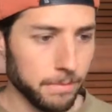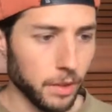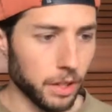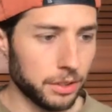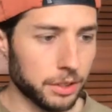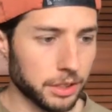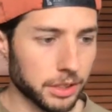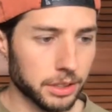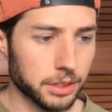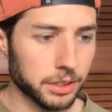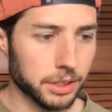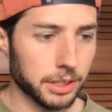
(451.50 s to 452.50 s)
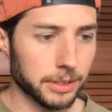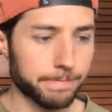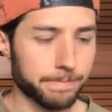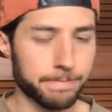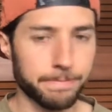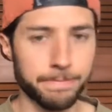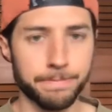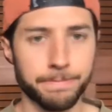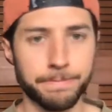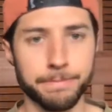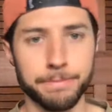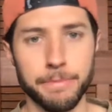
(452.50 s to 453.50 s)
which is interesting.
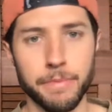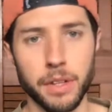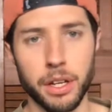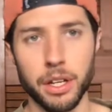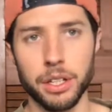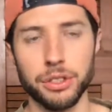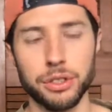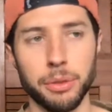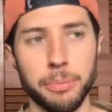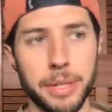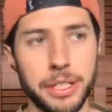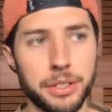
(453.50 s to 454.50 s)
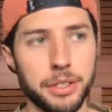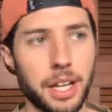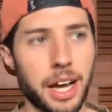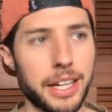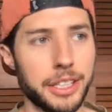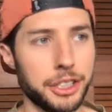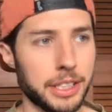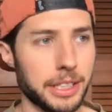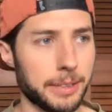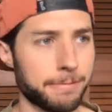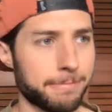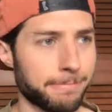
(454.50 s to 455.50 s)
So mental hygiene.